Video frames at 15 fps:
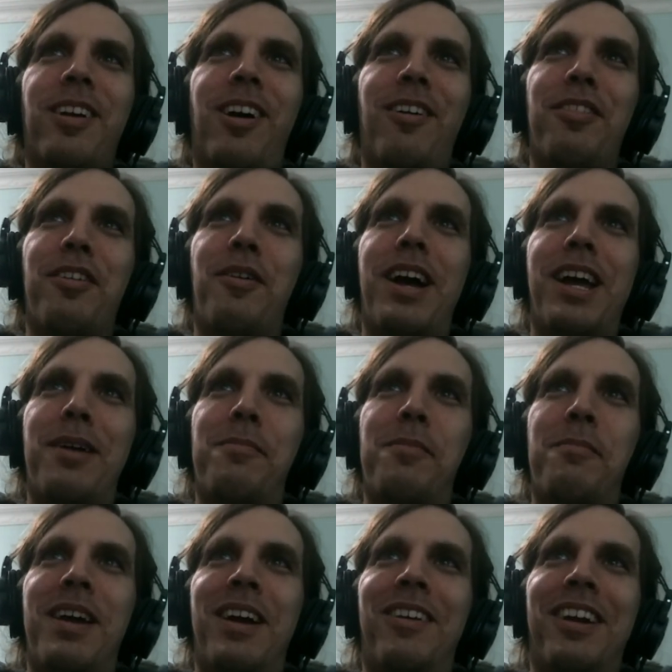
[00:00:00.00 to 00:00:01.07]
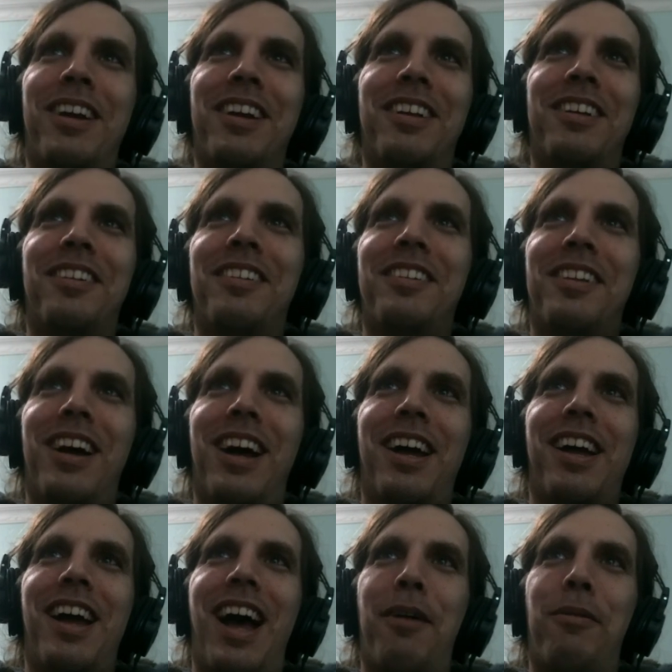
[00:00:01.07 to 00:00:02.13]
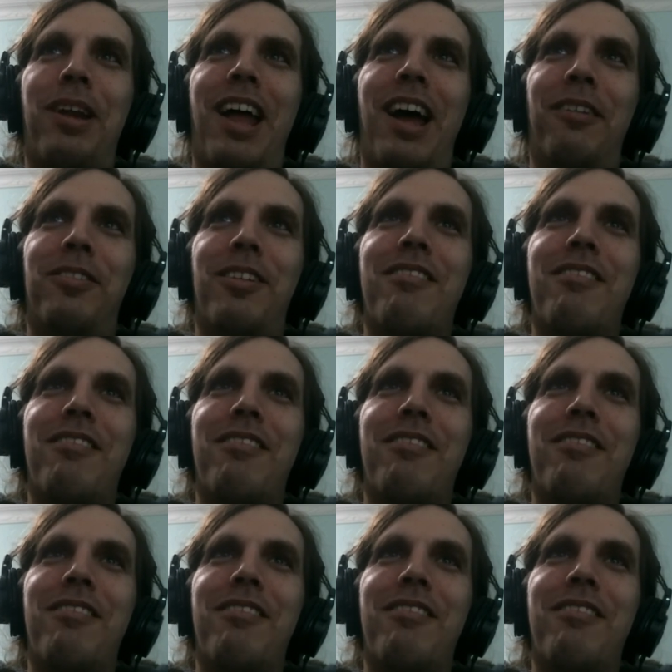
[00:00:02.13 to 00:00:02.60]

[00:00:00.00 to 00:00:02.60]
although I am American, I would have